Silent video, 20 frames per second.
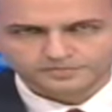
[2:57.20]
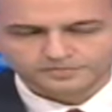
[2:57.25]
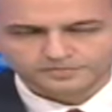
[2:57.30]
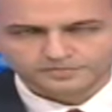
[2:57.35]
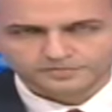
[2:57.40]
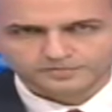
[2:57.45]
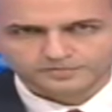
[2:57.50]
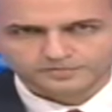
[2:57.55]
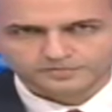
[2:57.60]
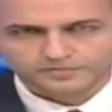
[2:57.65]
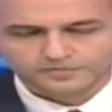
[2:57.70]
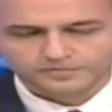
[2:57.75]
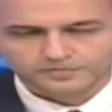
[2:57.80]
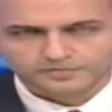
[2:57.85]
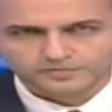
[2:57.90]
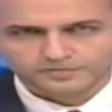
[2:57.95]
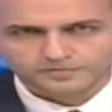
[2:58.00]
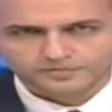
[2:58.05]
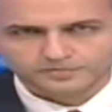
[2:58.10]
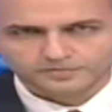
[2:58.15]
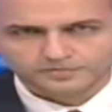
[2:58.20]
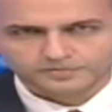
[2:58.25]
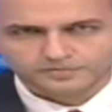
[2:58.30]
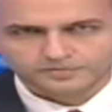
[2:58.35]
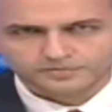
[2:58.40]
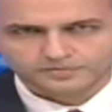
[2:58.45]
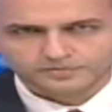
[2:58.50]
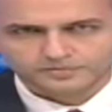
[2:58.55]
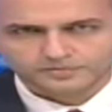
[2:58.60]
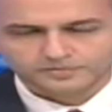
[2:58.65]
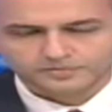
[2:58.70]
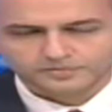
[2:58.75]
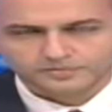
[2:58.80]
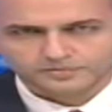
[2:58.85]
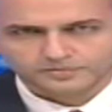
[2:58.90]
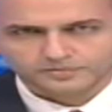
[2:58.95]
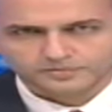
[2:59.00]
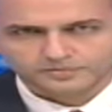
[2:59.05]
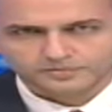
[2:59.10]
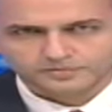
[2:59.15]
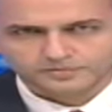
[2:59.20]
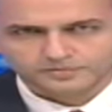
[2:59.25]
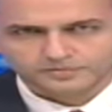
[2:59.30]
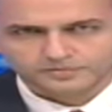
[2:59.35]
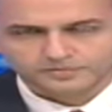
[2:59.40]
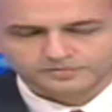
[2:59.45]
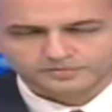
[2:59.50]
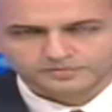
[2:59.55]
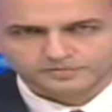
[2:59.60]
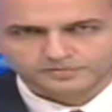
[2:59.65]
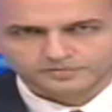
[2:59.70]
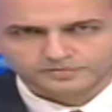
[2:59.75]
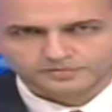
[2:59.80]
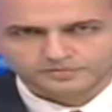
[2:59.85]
[no speech]